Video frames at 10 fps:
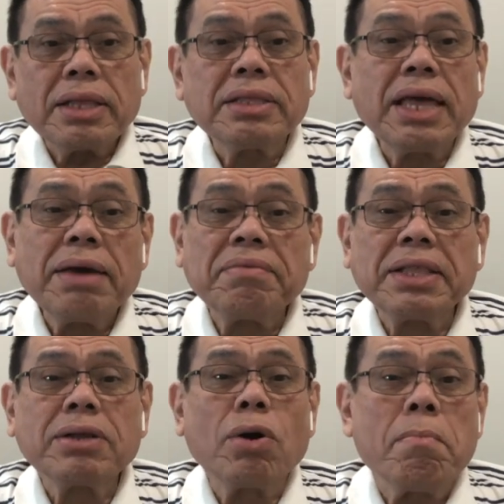
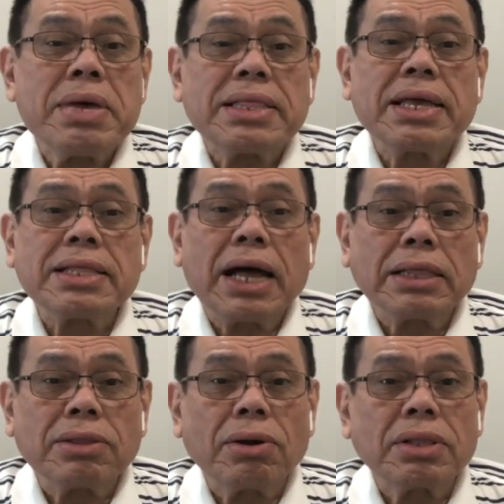David committed
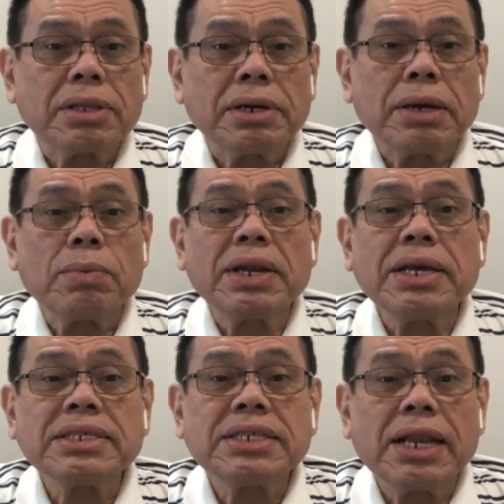adultery when
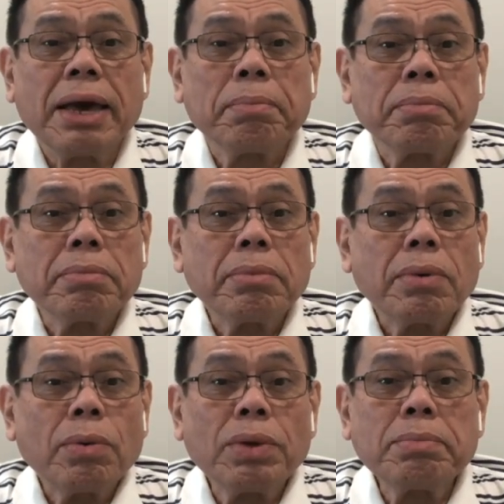he slept
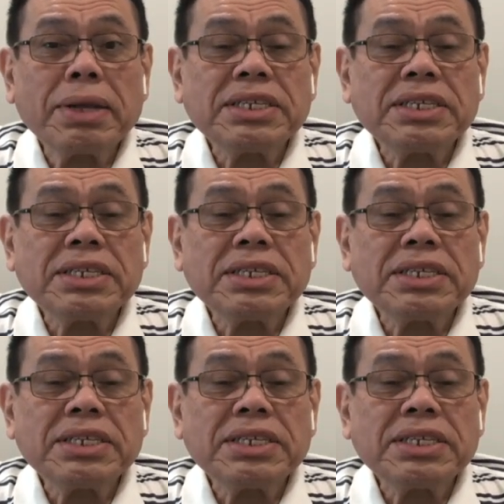with